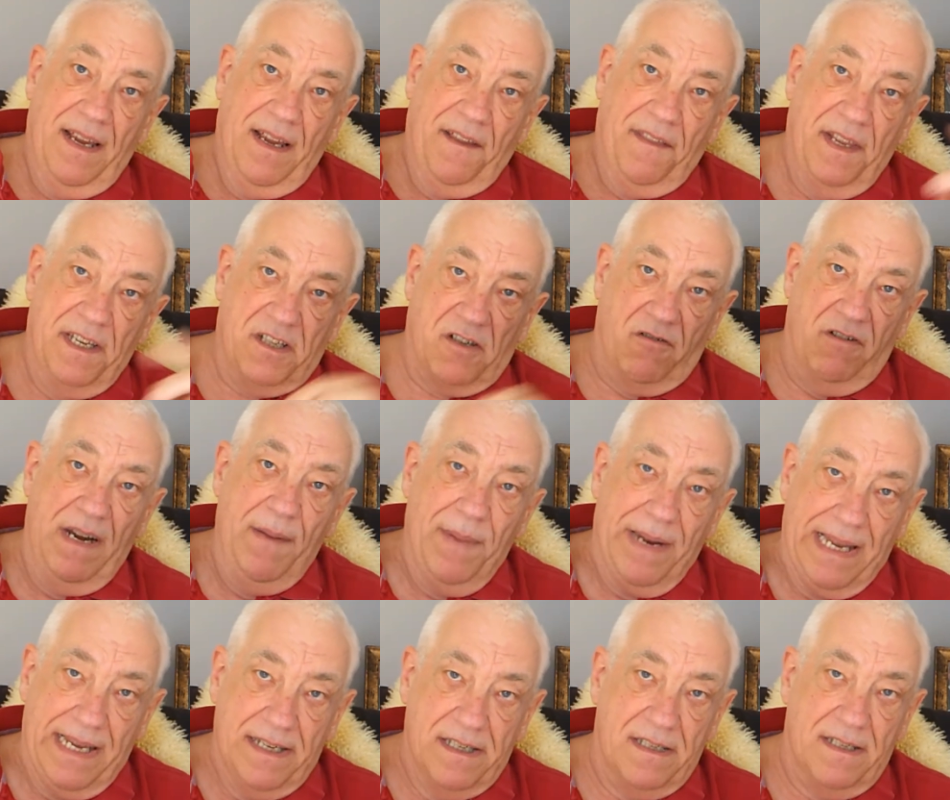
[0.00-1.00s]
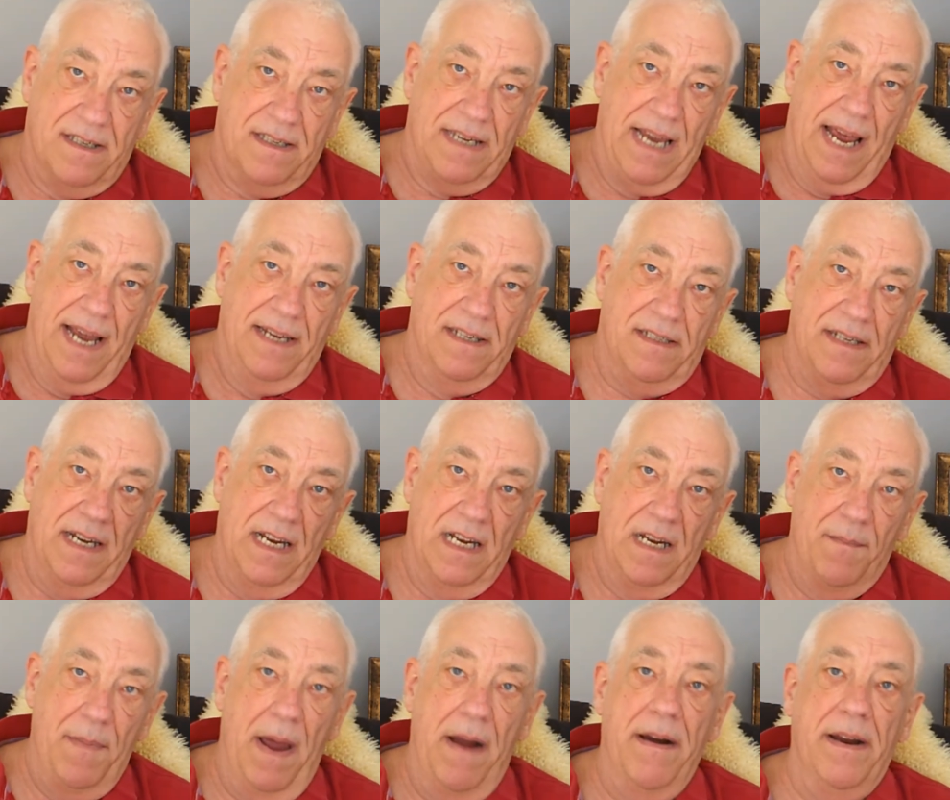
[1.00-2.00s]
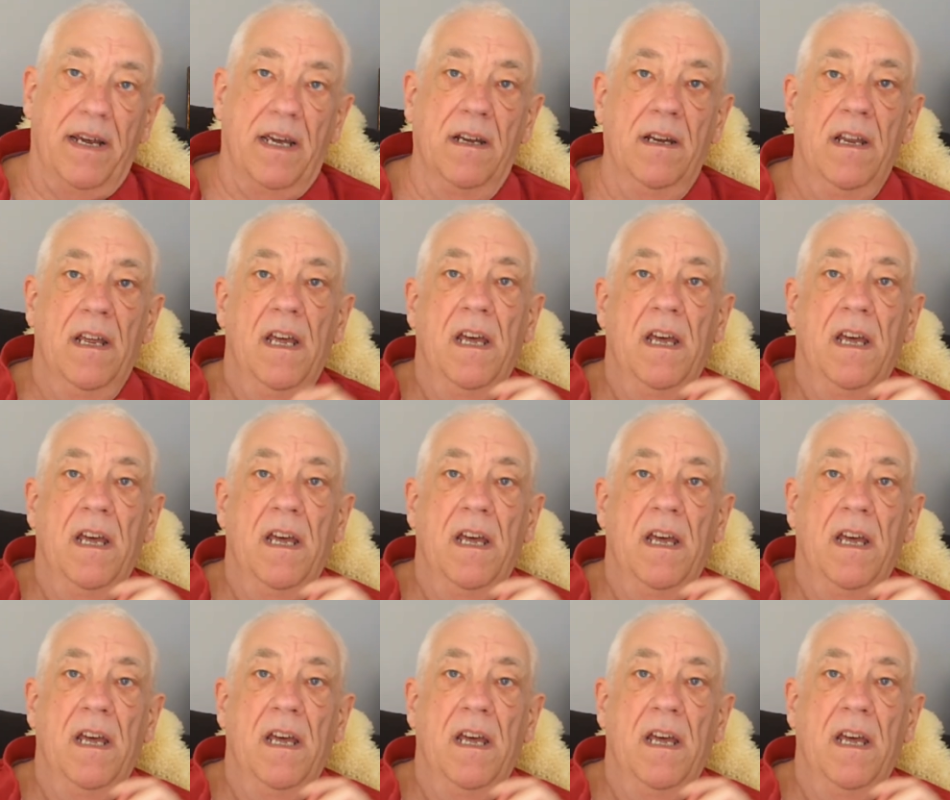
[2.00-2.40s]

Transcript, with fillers: this crim list says that in American